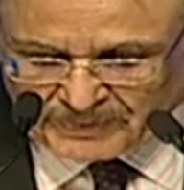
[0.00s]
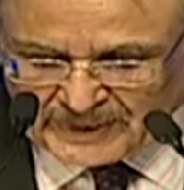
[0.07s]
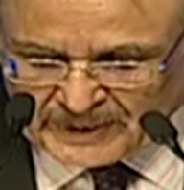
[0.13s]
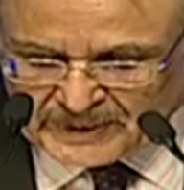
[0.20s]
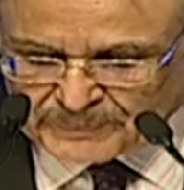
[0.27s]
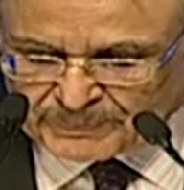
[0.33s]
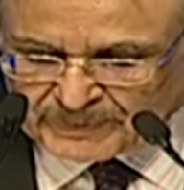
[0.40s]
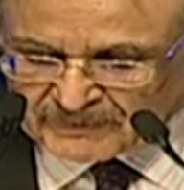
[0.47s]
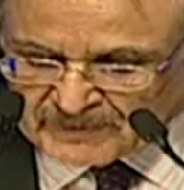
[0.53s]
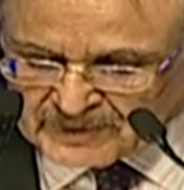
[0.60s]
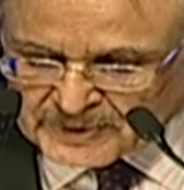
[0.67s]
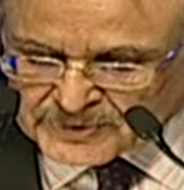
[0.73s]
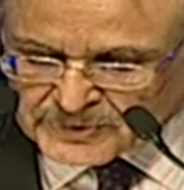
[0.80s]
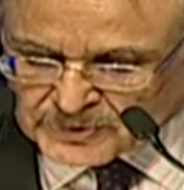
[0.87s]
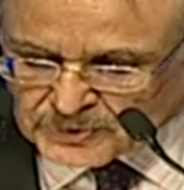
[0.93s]

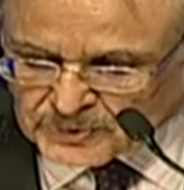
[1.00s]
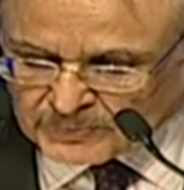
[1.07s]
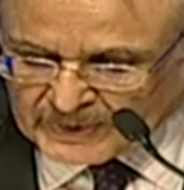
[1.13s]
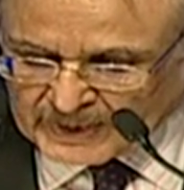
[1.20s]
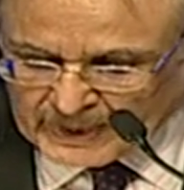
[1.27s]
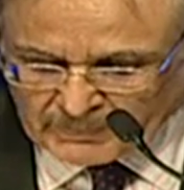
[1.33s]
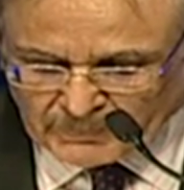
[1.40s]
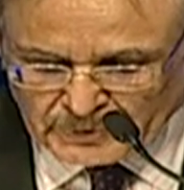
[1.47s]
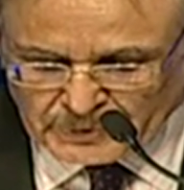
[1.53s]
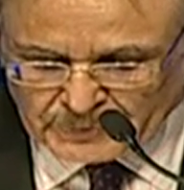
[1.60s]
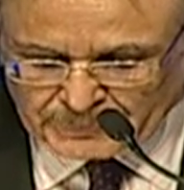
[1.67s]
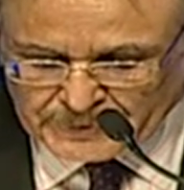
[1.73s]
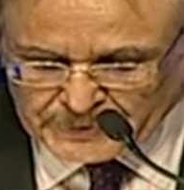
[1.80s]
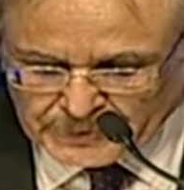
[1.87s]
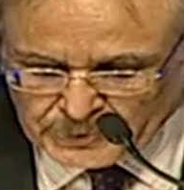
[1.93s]
privileged to be able to
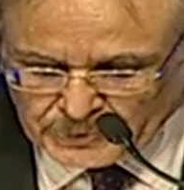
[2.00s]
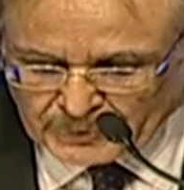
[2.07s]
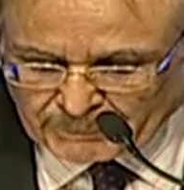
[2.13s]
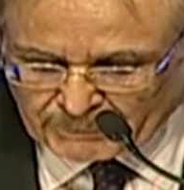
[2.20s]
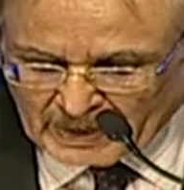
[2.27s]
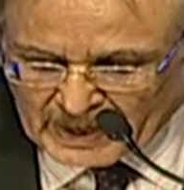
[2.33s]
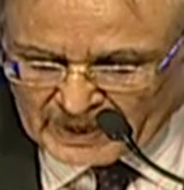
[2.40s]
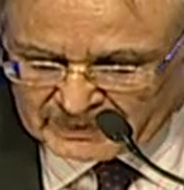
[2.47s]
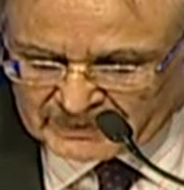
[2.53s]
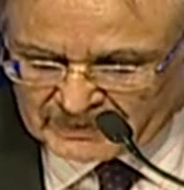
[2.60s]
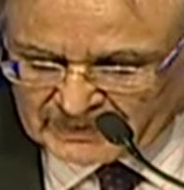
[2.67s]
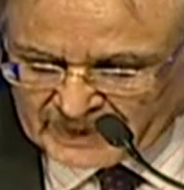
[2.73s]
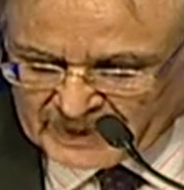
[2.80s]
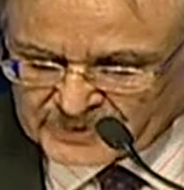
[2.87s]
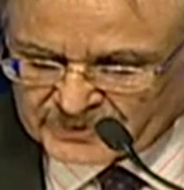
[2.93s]
pursue a path
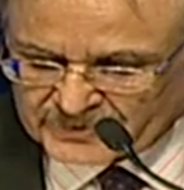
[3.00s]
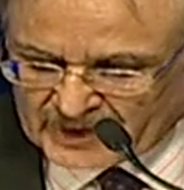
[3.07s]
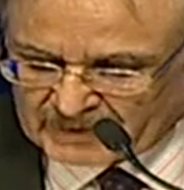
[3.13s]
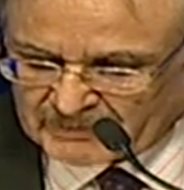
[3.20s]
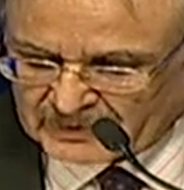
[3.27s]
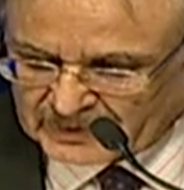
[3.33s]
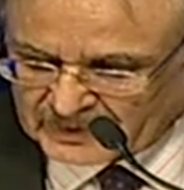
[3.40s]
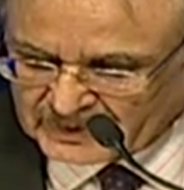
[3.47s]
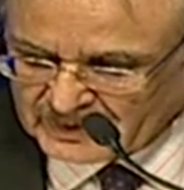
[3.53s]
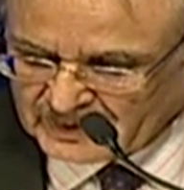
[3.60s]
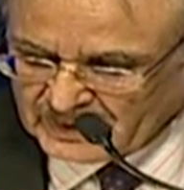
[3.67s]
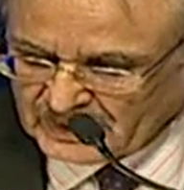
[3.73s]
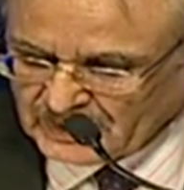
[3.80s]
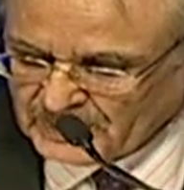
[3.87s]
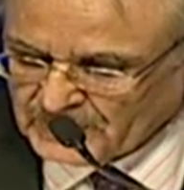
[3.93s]
less traveled
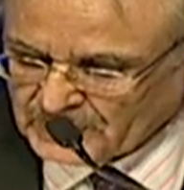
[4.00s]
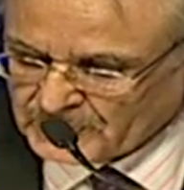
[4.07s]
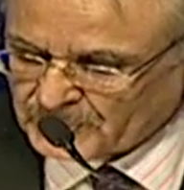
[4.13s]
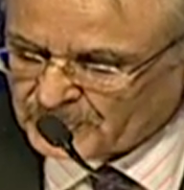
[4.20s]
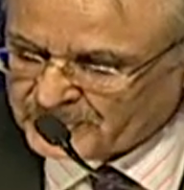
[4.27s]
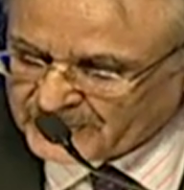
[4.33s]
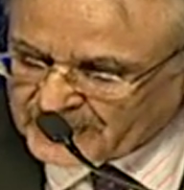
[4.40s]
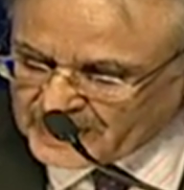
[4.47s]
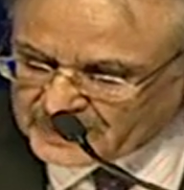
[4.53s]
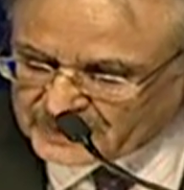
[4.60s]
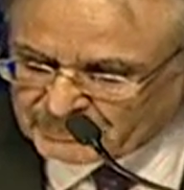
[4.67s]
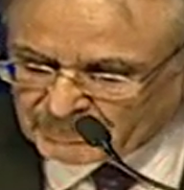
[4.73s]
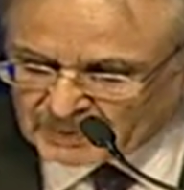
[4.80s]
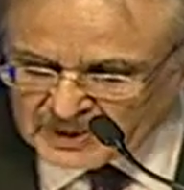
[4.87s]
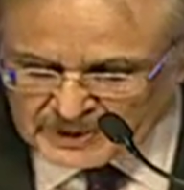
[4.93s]
to create
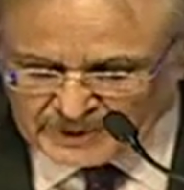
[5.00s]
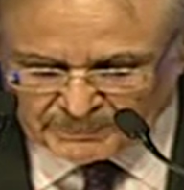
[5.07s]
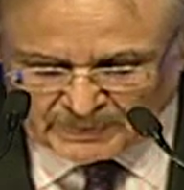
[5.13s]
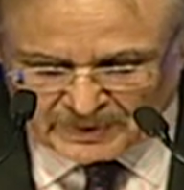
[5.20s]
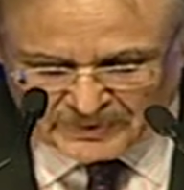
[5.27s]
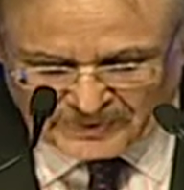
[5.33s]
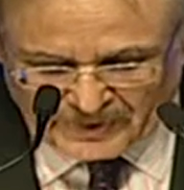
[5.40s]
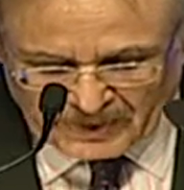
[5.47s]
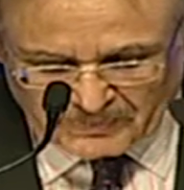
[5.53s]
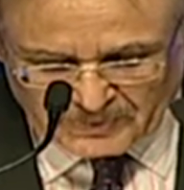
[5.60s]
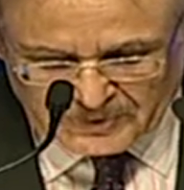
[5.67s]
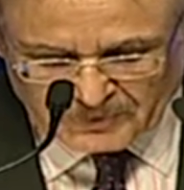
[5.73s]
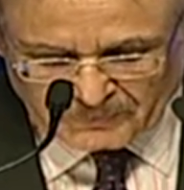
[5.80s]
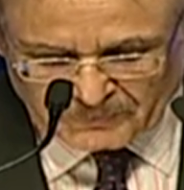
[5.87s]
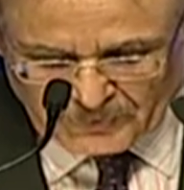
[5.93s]
multiple drivers
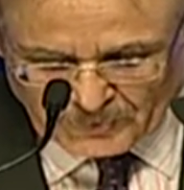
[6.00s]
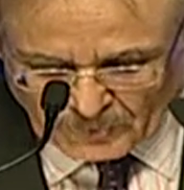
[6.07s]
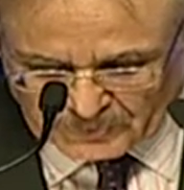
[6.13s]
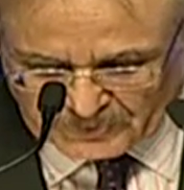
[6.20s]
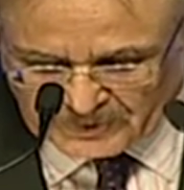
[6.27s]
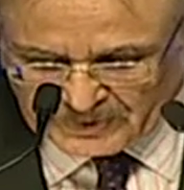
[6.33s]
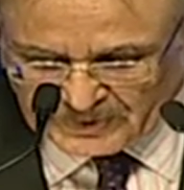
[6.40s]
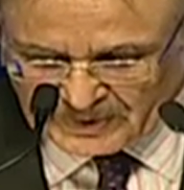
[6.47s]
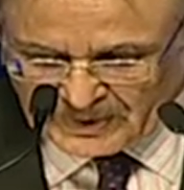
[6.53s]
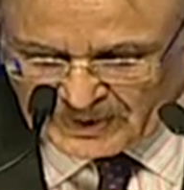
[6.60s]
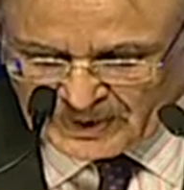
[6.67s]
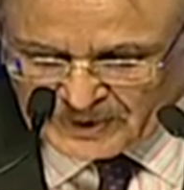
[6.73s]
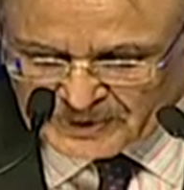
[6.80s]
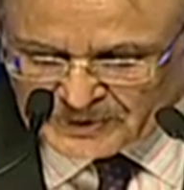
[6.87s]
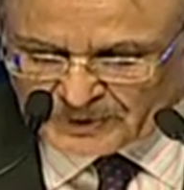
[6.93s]
of growth
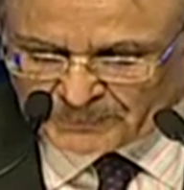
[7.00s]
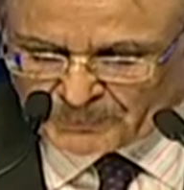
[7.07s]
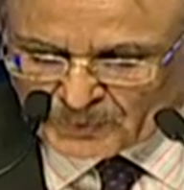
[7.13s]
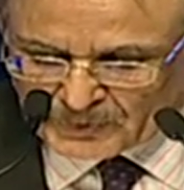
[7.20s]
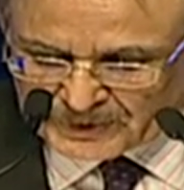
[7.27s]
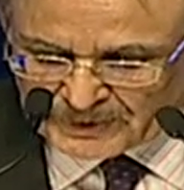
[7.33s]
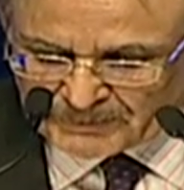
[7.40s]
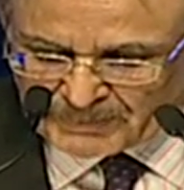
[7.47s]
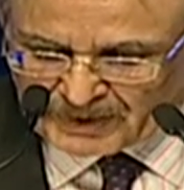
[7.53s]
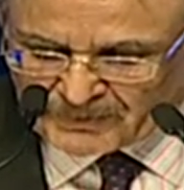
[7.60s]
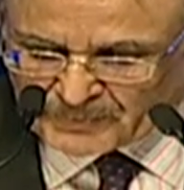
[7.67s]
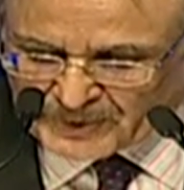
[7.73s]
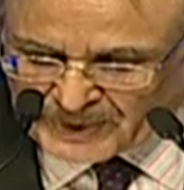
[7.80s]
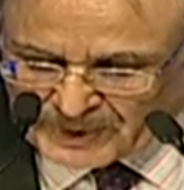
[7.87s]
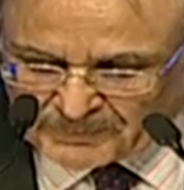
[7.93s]
supported by
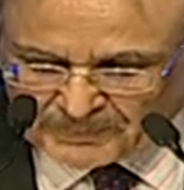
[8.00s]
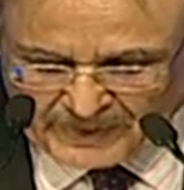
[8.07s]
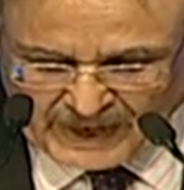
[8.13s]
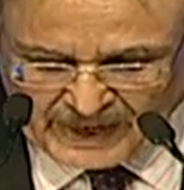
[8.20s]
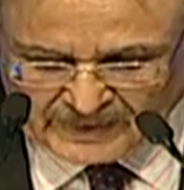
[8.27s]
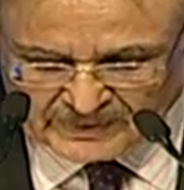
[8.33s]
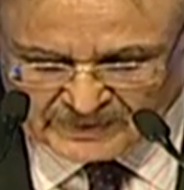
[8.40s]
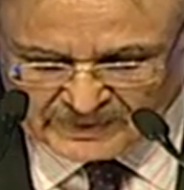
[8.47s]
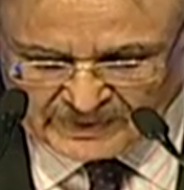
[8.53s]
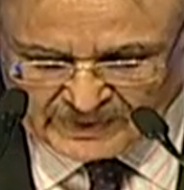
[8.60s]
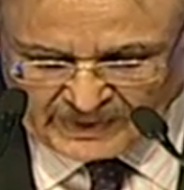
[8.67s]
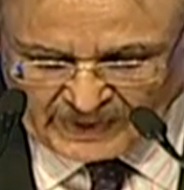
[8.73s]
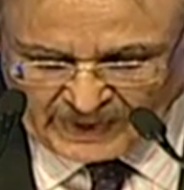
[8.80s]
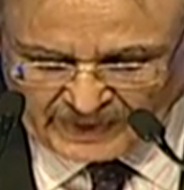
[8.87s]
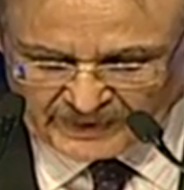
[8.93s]
winning brands
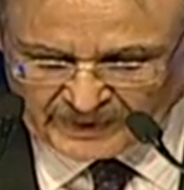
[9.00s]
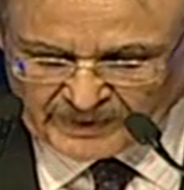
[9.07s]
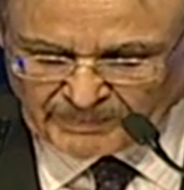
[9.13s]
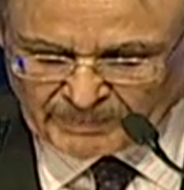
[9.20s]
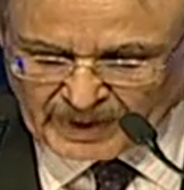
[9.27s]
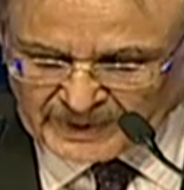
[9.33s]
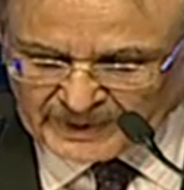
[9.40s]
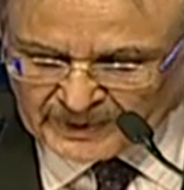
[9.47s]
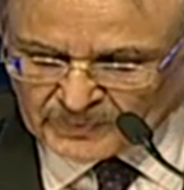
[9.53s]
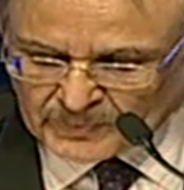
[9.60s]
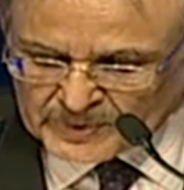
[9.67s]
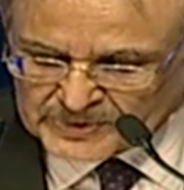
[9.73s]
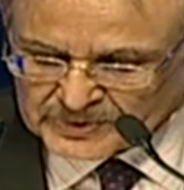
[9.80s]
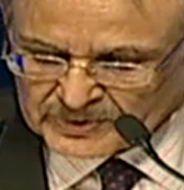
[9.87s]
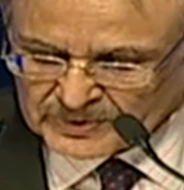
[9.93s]
and an abiding
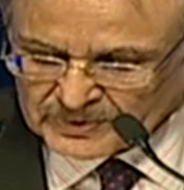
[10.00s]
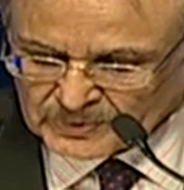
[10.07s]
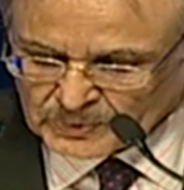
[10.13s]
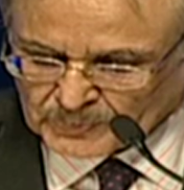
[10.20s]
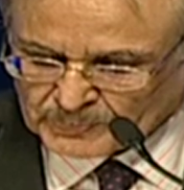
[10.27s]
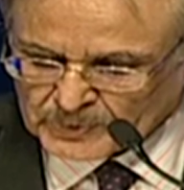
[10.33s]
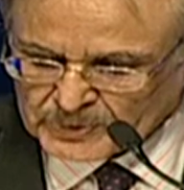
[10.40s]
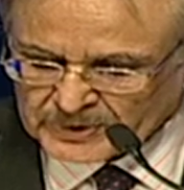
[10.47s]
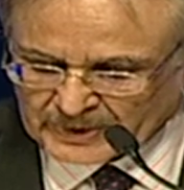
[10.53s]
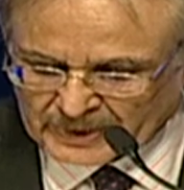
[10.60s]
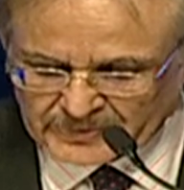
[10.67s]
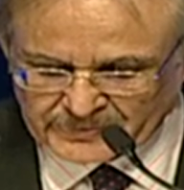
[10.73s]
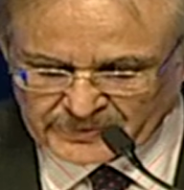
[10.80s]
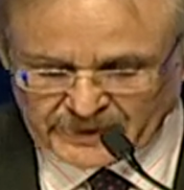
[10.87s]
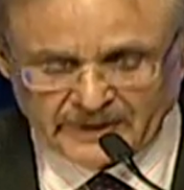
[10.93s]
vision to put
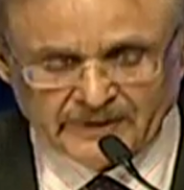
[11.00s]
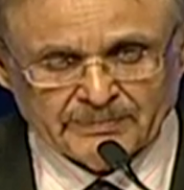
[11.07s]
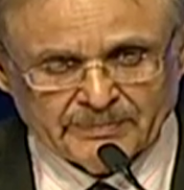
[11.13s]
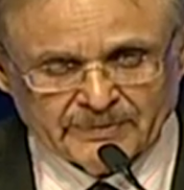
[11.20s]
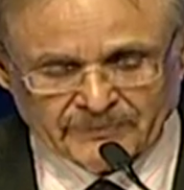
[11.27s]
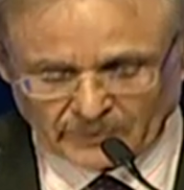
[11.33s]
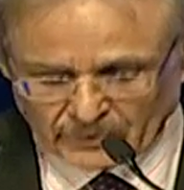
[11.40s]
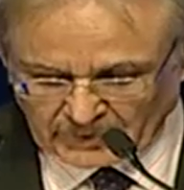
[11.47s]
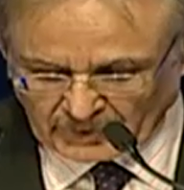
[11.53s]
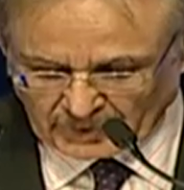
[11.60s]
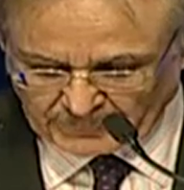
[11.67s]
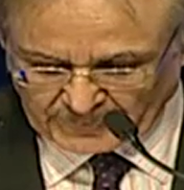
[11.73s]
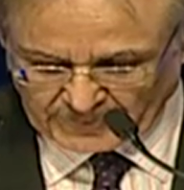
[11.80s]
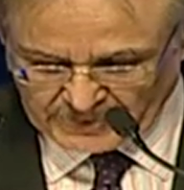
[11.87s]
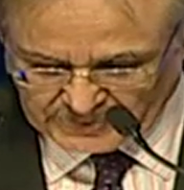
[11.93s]
country before
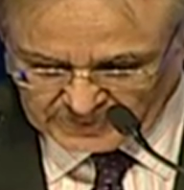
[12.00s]
corporation.